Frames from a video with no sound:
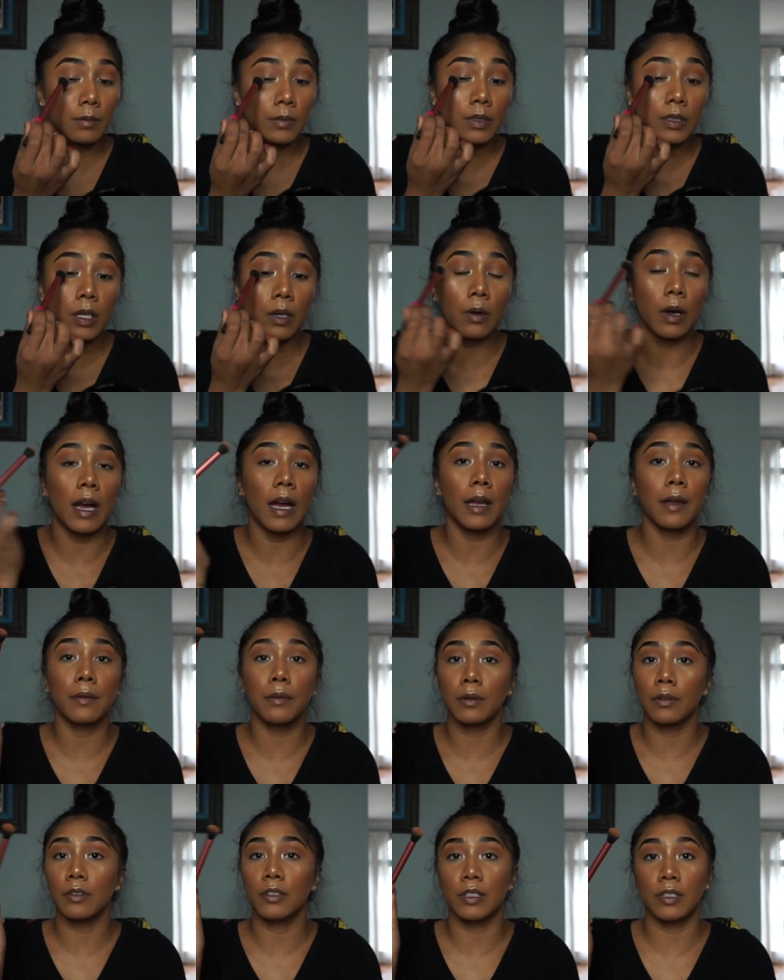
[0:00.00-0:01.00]
So I
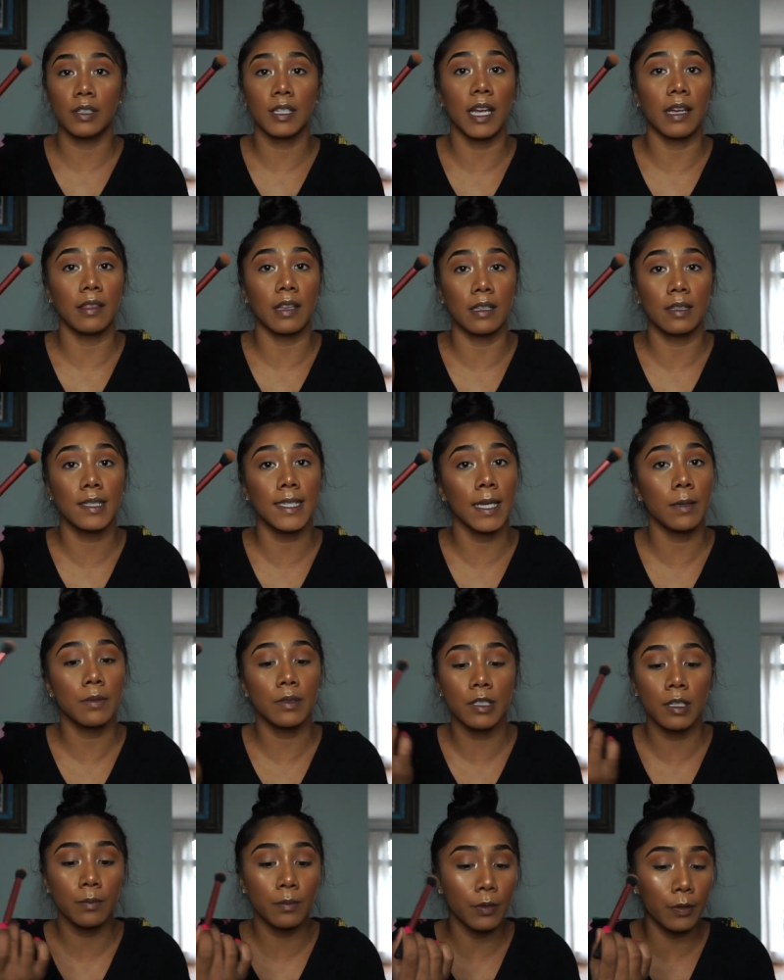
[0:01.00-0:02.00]
will just take that same
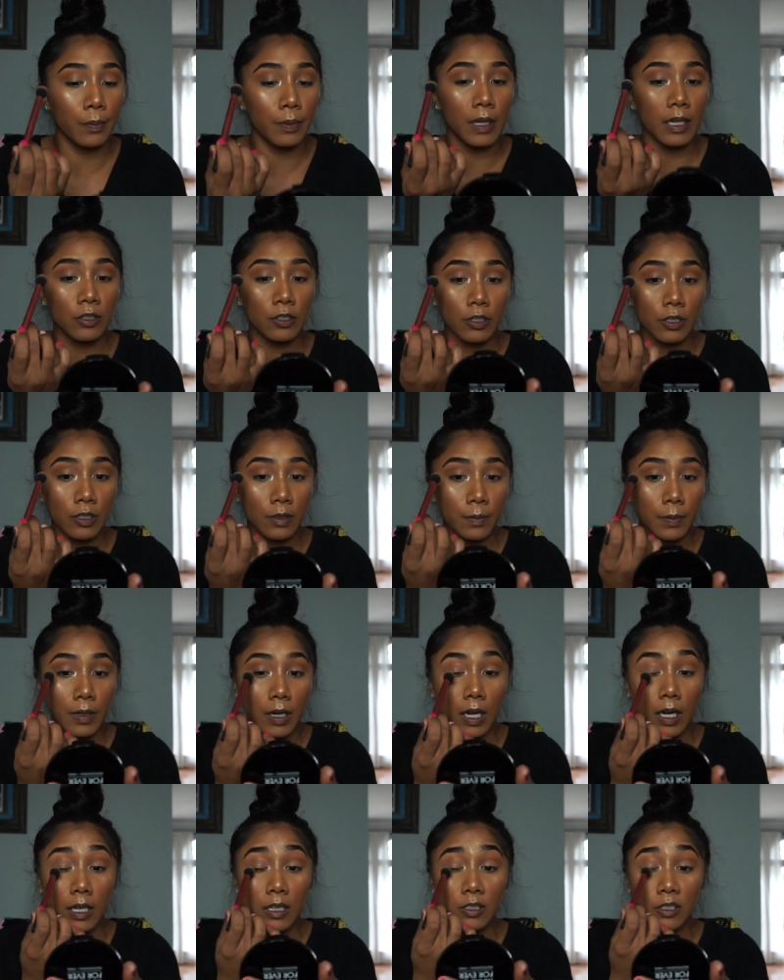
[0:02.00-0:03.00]
Simple Pleasures
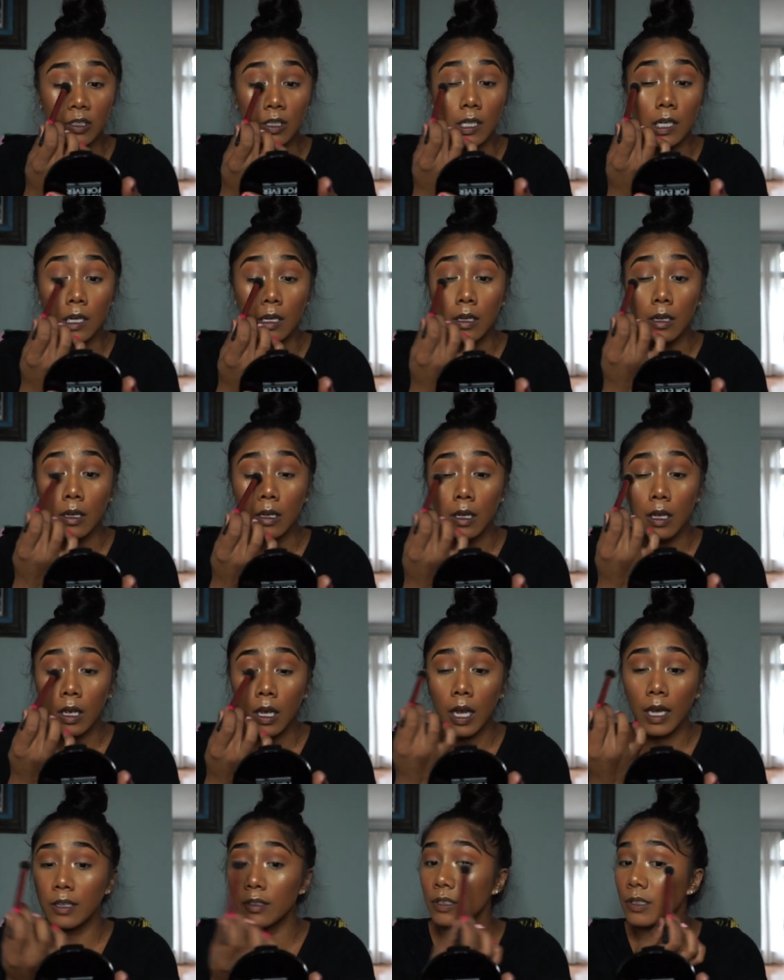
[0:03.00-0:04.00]
brush
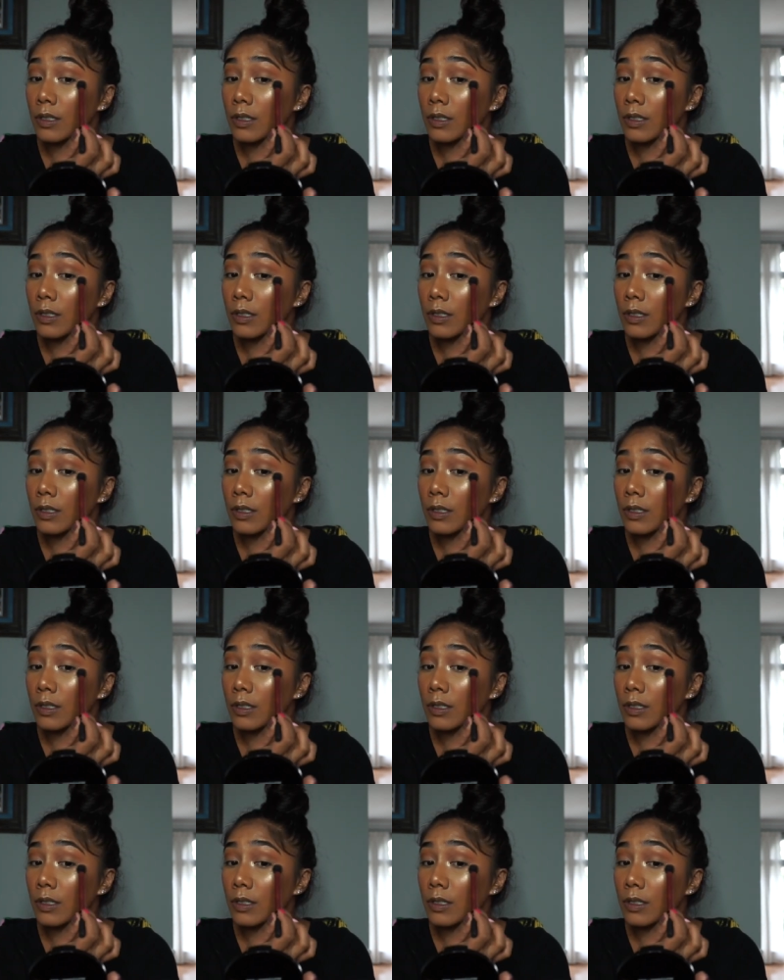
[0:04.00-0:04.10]
and